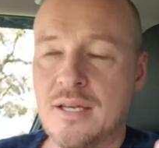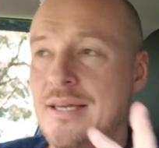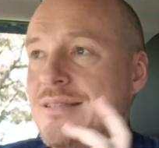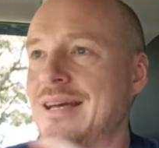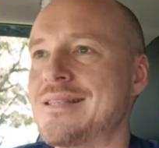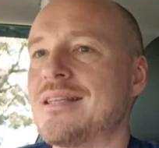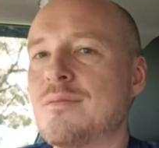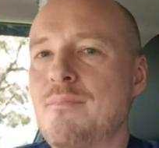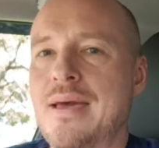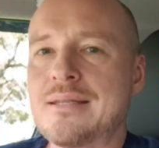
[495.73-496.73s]
It
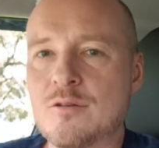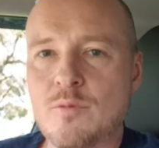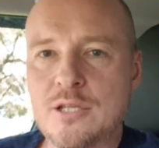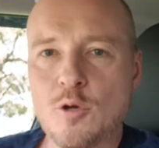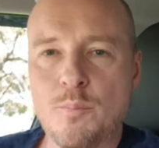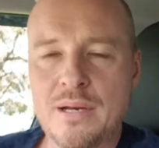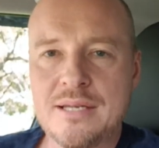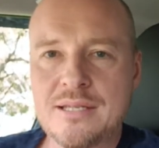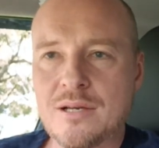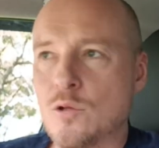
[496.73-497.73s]
doesn't matter what your
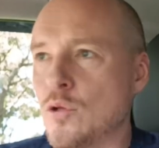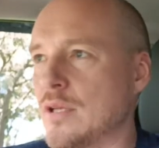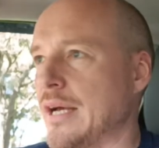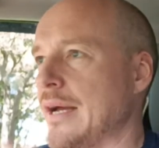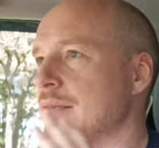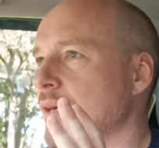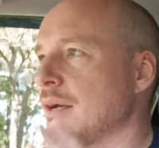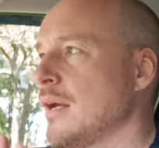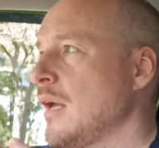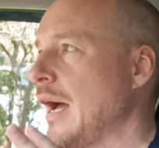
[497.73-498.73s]
political kind of